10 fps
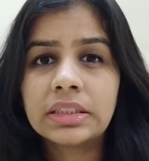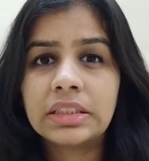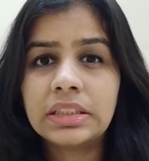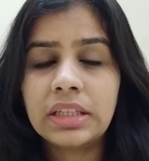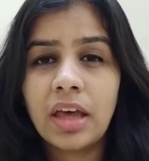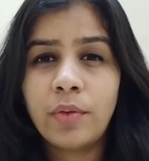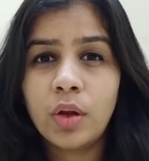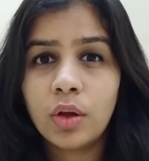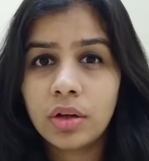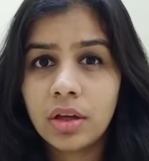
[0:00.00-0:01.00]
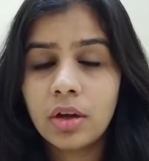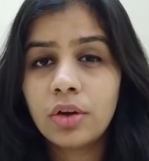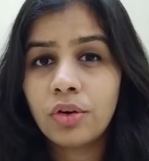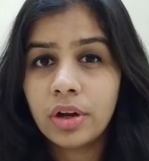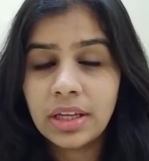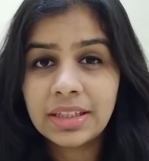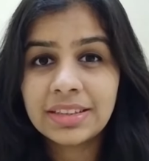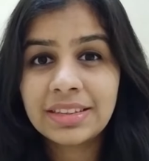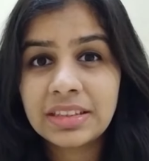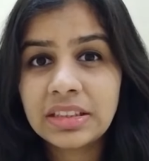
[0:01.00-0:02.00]
the Avalonia
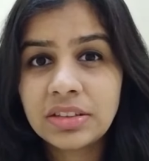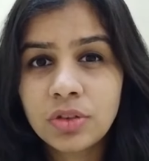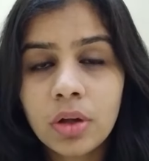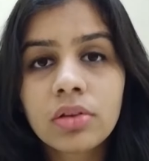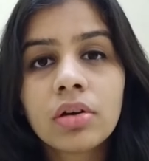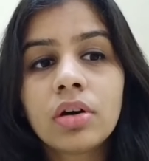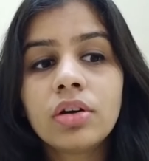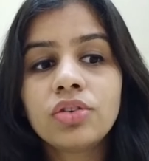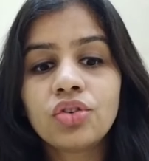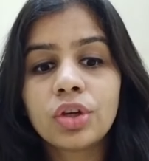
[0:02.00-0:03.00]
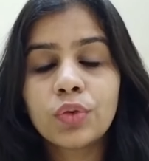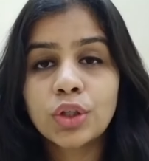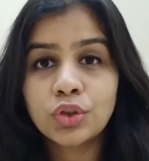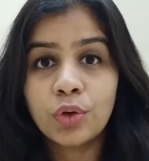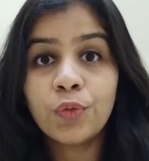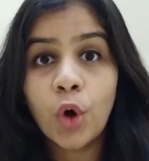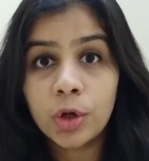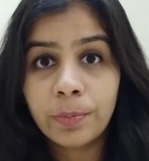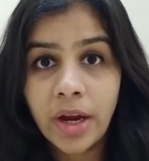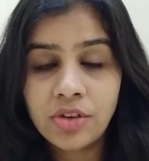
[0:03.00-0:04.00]
Chronicles series author. She was on
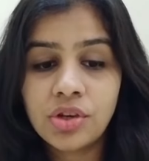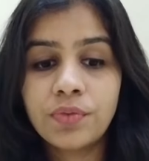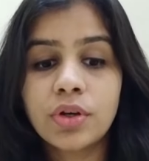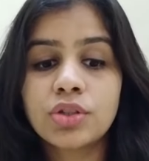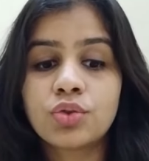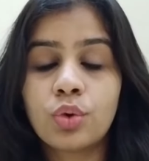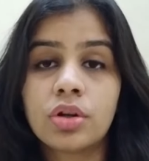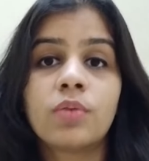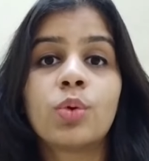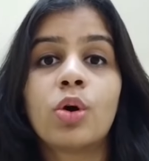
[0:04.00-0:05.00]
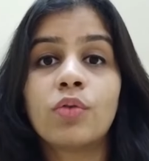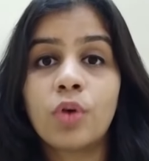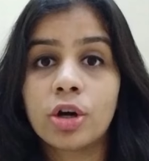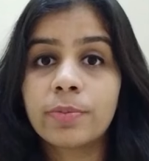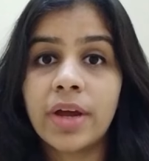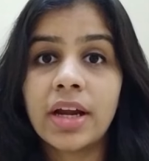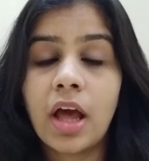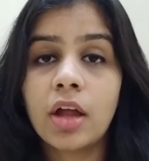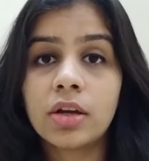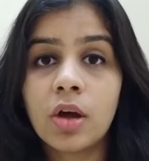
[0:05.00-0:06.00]
Wattpad. She first wrote her book on Wattpad,
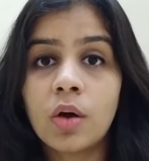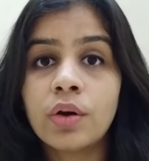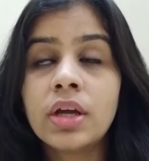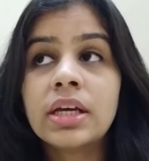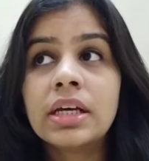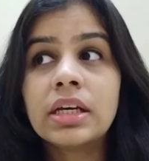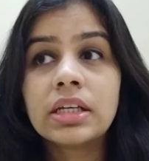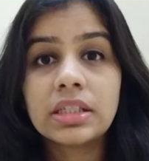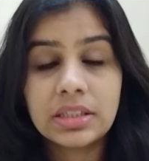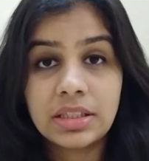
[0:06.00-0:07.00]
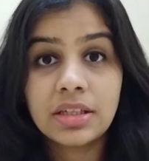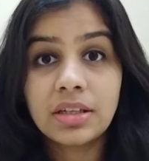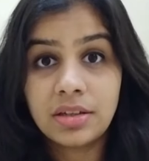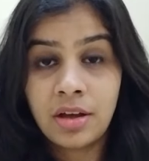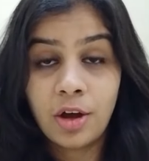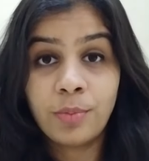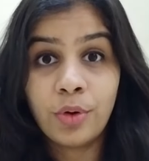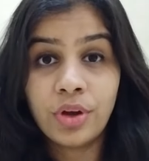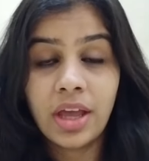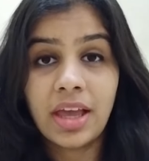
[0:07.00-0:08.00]
and now her
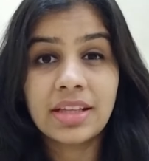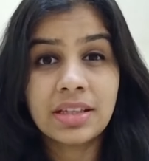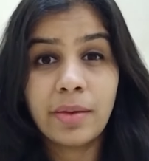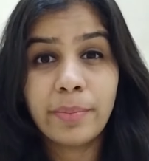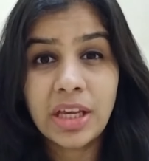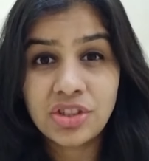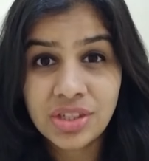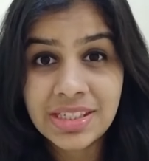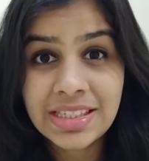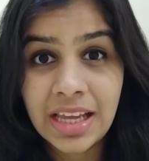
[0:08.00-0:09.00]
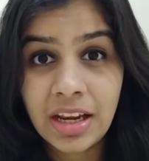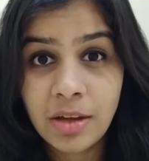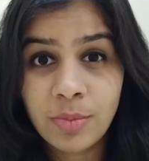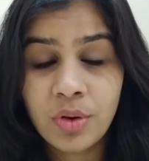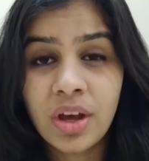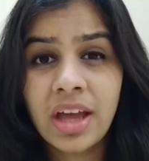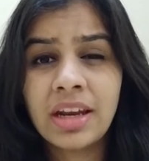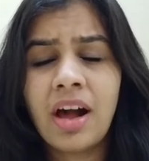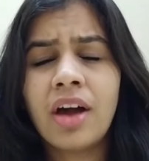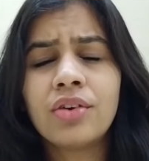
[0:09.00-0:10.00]
book is a major selling book, and
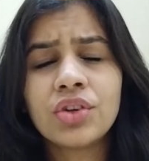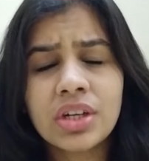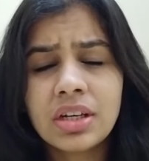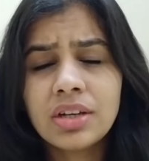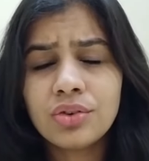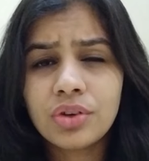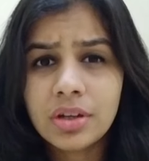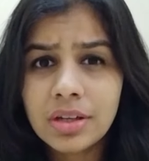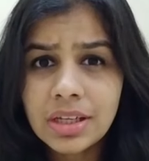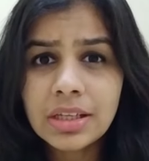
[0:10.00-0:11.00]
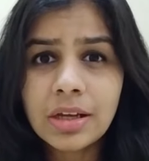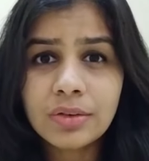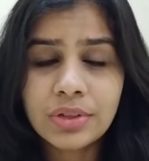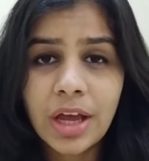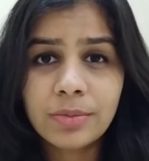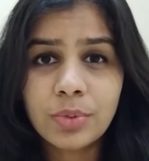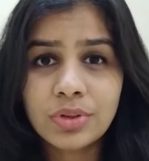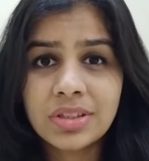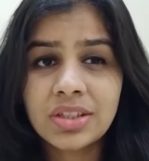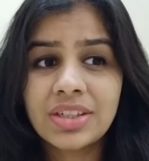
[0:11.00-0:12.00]
I really, really love that
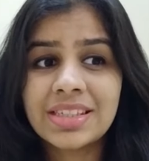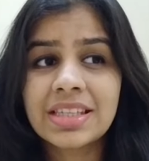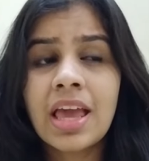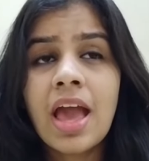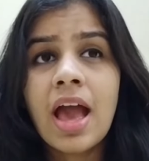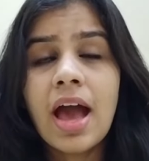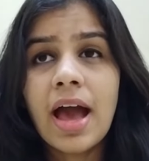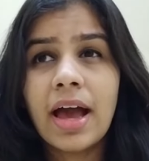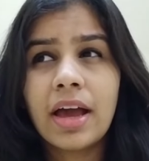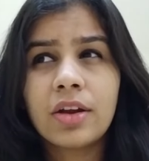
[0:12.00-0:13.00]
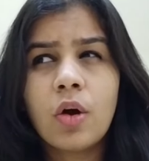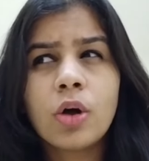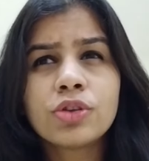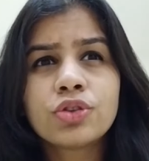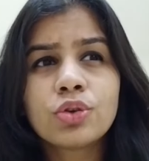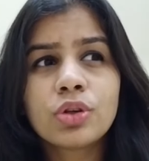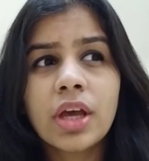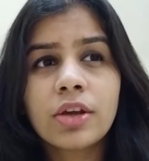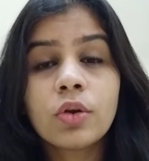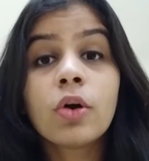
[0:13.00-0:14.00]
book series. And also,
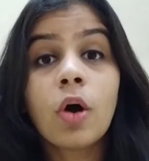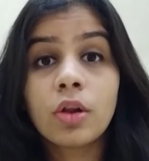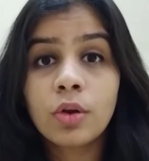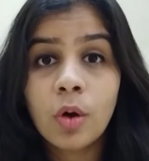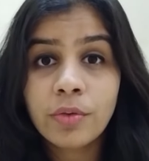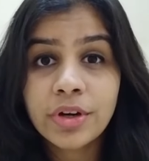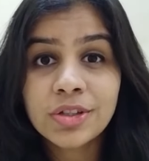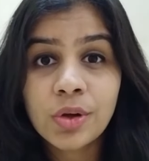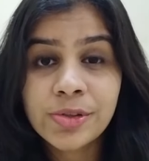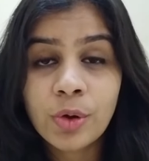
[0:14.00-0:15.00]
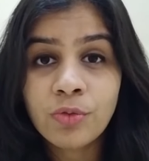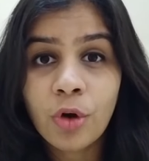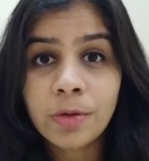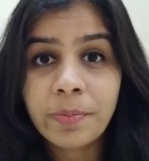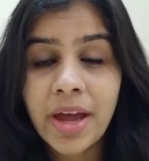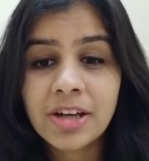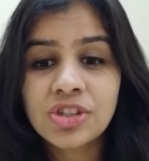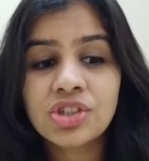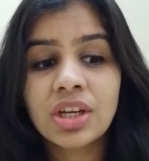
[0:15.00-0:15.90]
Colin Hoover is also on Wattpad.